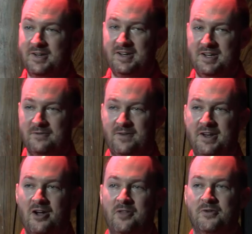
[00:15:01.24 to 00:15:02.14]
to need to find
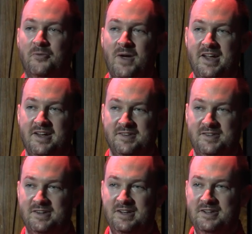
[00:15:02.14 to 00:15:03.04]
other
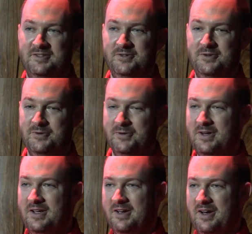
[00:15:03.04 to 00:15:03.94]
ways to
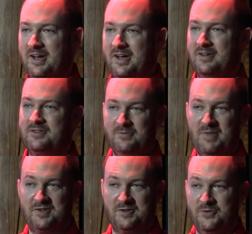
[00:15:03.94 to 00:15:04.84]
to
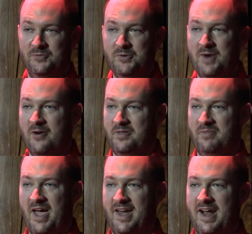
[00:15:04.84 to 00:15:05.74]
basically root out the
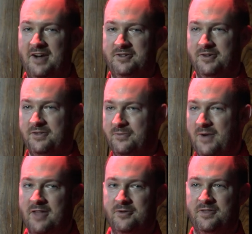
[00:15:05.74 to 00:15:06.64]
bad actors
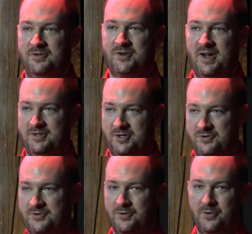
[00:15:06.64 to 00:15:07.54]
rather than trying to
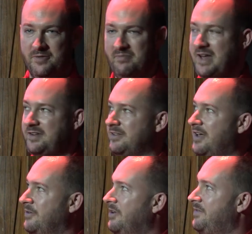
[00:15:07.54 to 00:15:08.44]
control the base
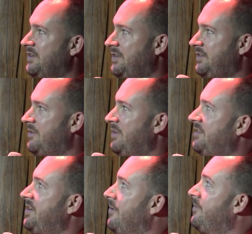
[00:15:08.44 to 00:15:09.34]
level of the system
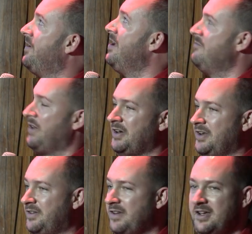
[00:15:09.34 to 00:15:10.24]
itself.
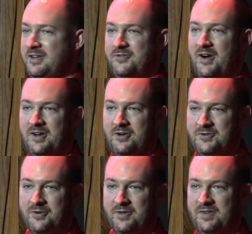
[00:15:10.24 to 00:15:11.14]
Because you try to
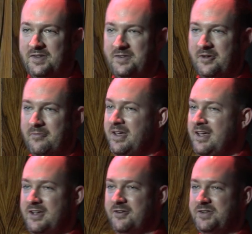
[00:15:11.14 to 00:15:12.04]
control the system,
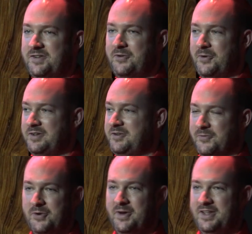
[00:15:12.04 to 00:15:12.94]
you're just going to
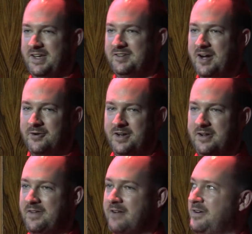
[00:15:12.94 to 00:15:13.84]
ruin the integrity
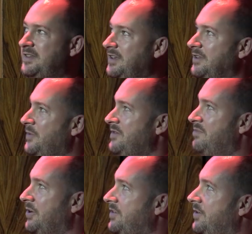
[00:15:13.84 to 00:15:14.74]
of everything that we've
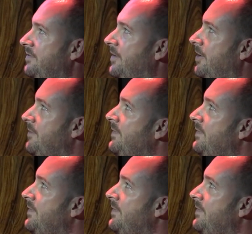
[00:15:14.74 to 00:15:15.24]
built so far.